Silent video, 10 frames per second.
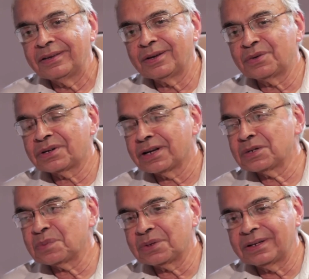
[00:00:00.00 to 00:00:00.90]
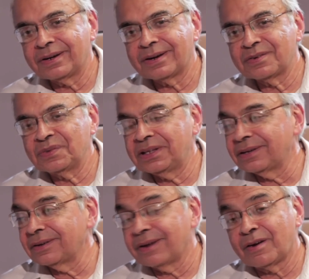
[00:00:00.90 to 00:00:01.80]
they could transport the heart
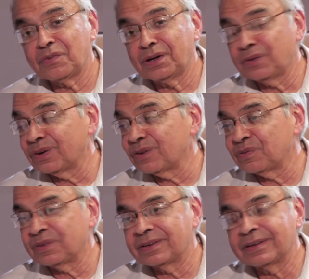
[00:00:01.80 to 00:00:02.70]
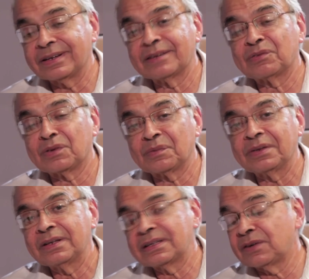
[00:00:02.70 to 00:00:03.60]
within half an hour of from
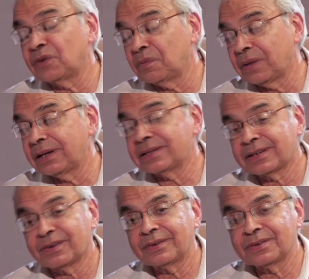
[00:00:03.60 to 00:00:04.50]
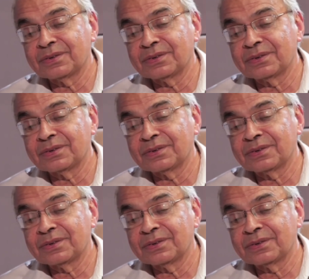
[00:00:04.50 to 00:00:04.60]
several miles and all.